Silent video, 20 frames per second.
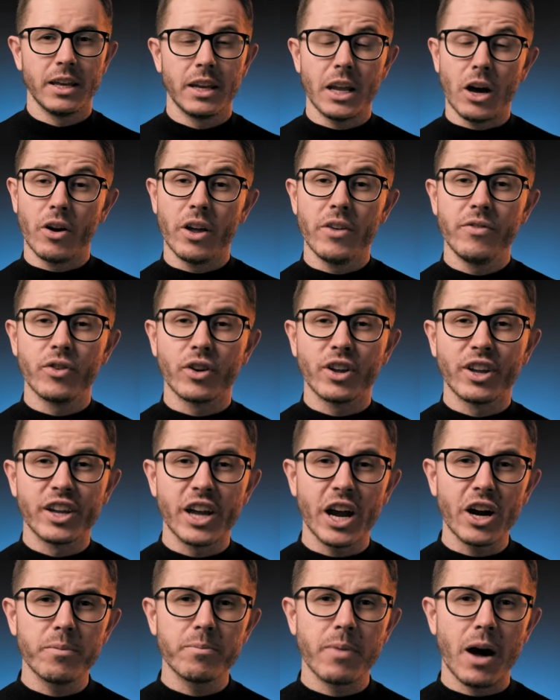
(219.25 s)
Now, if you
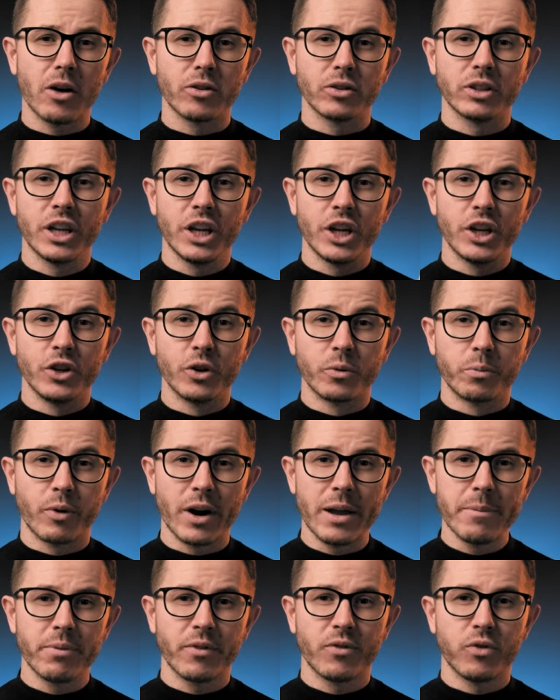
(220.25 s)
care about your
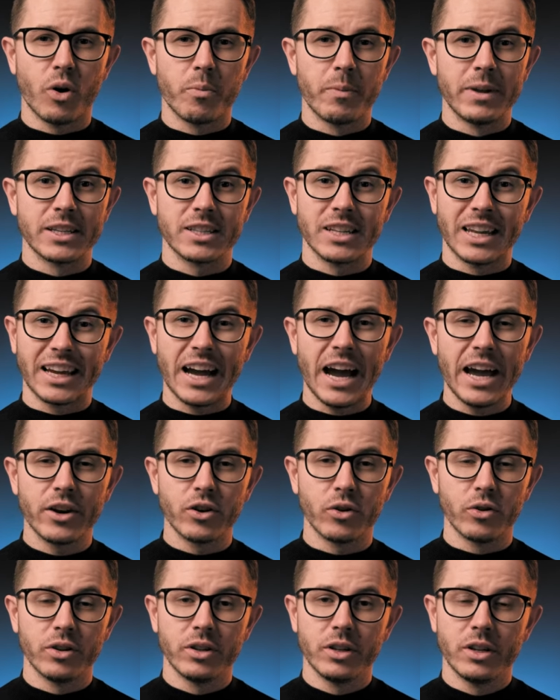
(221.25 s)
brain performance like I
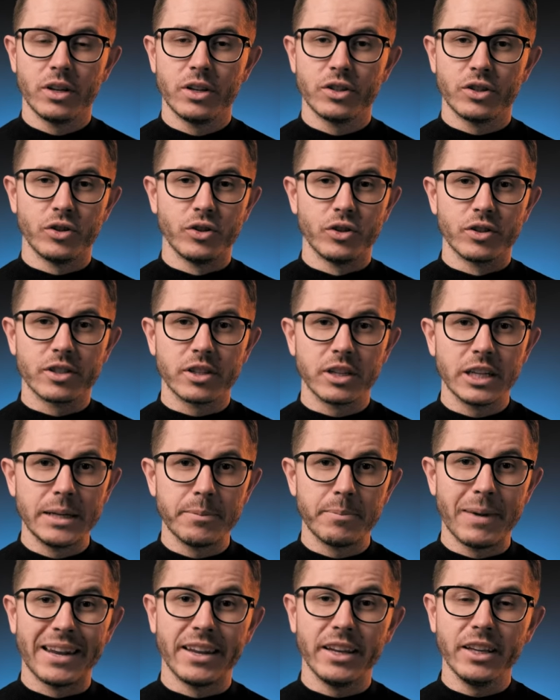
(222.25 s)
do, so you
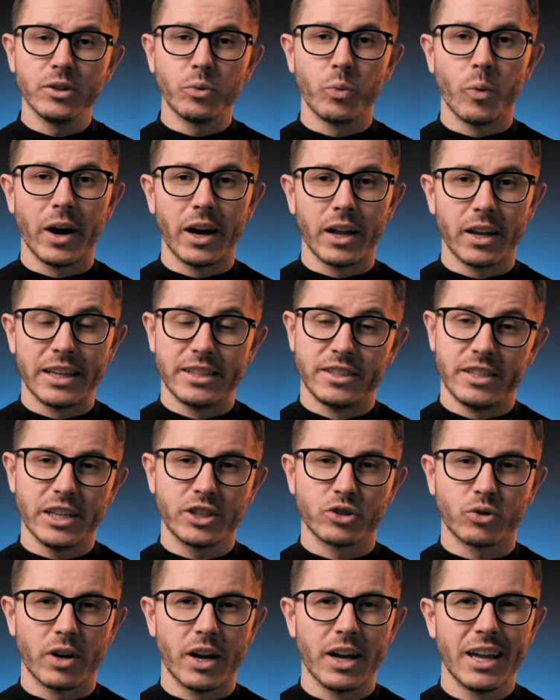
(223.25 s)
sleep and eat well,
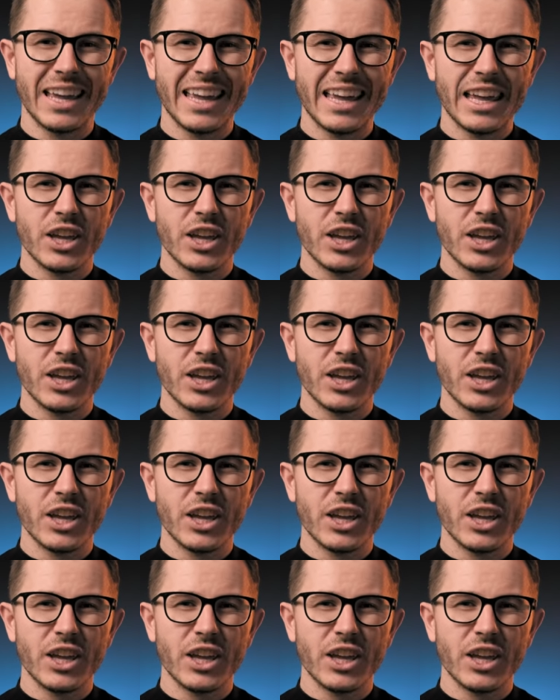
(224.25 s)
etc.,